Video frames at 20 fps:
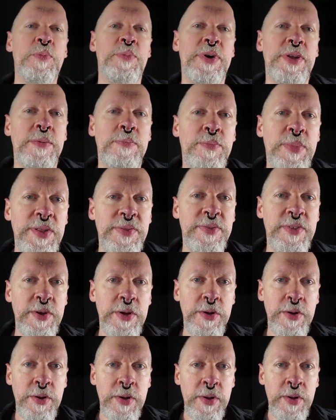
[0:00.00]
But but
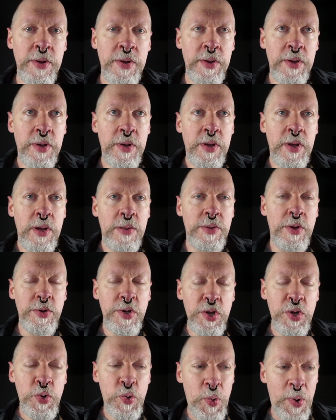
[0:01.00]
their their
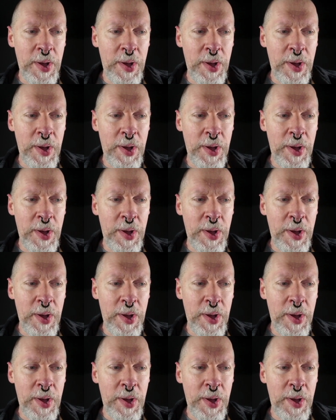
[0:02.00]
new